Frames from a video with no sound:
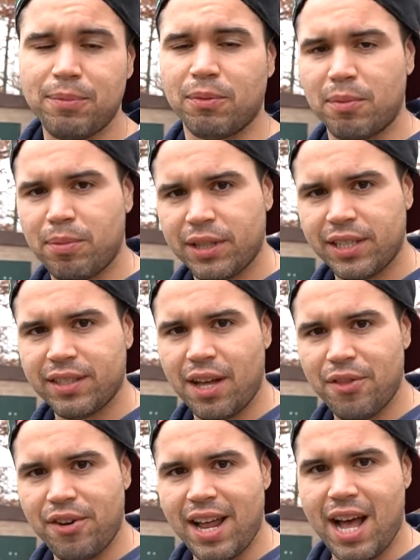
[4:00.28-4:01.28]
So I'm gonna put this
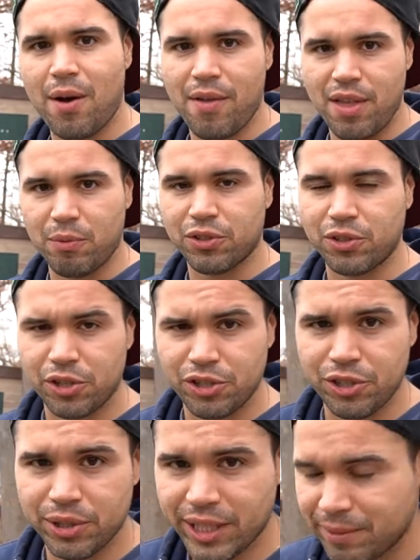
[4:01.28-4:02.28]
on there now, and then we'll start
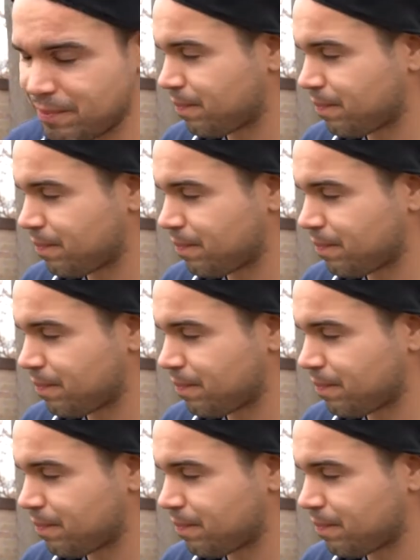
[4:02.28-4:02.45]
shooting.